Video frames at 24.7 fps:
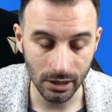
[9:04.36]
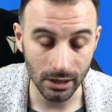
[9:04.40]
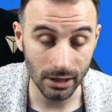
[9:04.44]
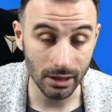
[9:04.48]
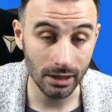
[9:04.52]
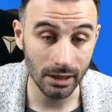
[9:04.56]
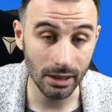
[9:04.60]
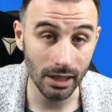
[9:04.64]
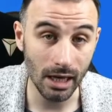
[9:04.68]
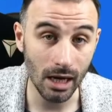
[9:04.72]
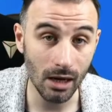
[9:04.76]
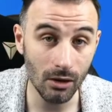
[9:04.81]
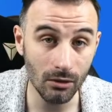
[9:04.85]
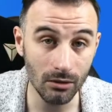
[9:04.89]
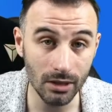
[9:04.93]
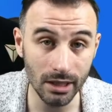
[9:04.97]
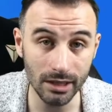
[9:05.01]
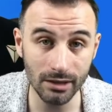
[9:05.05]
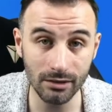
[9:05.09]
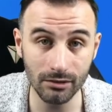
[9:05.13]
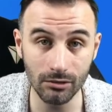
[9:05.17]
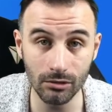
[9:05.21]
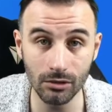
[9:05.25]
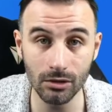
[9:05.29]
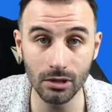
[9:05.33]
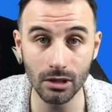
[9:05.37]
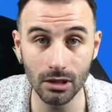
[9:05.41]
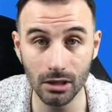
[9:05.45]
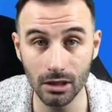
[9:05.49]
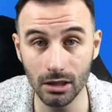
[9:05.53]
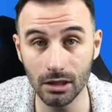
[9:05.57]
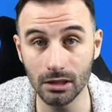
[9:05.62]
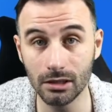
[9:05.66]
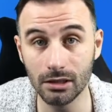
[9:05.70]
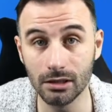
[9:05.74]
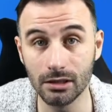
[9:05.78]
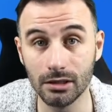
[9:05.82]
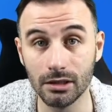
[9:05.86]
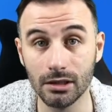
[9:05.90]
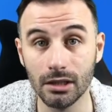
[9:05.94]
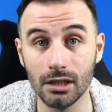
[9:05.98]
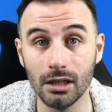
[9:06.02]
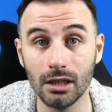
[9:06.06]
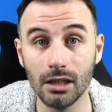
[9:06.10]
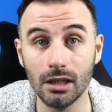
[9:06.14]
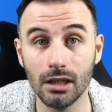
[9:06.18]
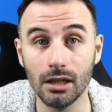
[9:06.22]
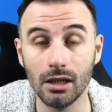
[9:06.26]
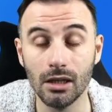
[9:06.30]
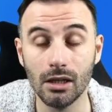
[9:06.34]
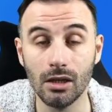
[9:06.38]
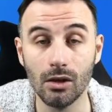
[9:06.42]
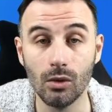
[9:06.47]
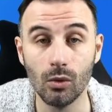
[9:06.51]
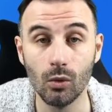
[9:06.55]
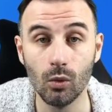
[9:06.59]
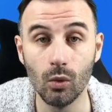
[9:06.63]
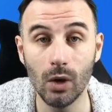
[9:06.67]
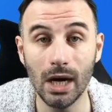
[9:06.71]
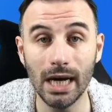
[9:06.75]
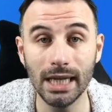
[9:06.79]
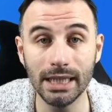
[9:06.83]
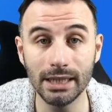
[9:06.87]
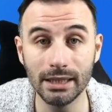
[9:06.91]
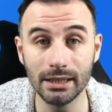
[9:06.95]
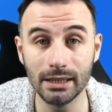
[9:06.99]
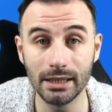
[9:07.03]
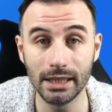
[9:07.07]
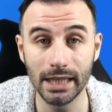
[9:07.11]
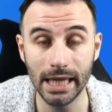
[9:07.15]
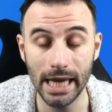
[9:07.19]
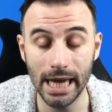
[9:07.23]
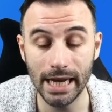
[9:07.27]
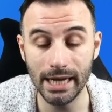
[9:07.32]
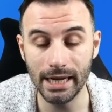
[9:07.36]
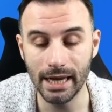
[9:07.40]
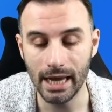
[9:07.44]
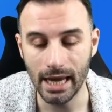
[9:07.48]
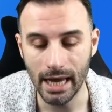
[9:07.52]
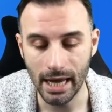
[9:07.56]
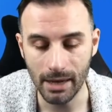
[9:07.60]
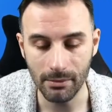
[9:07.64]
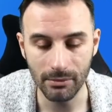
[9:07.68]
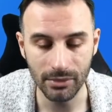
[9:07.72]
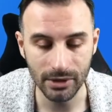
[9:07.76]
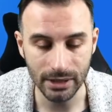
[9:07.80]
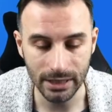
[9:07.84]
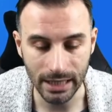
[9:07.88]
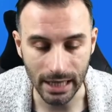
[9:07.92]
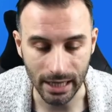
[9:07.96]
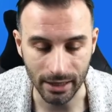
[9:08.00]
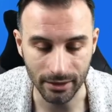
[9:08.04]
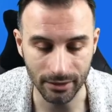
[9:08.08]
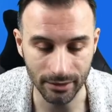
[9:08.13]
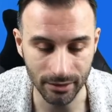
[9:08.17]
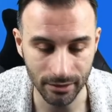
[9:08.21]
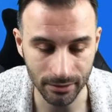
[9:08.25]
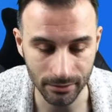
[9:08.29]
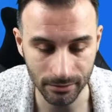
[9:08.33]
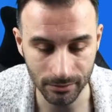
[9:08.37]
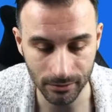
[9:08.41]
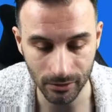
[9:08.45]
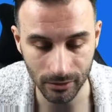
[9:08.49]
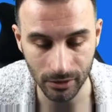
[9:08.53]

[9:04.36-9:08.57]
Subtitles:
Now let's look at what can happen next.